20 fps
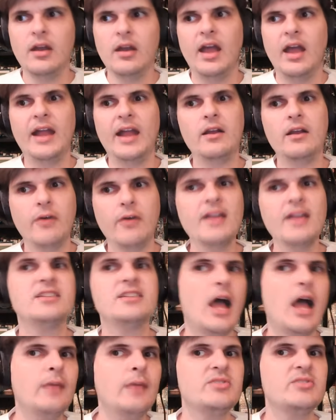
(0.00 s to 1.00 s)
And Klay
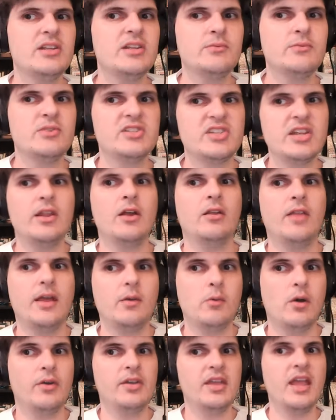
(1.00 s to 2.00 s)
Thompson was sitting there
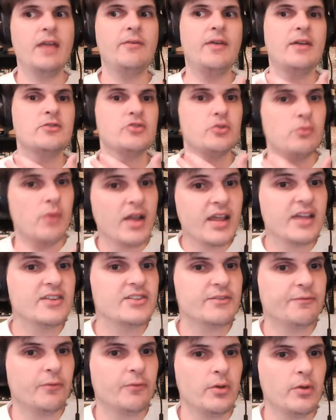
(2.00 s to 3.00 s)
like, well, you gave Andrew Wiggins
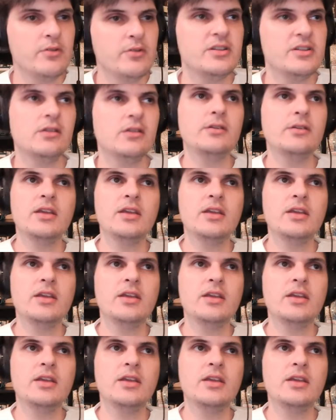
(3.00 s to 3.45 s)
a four-year deal.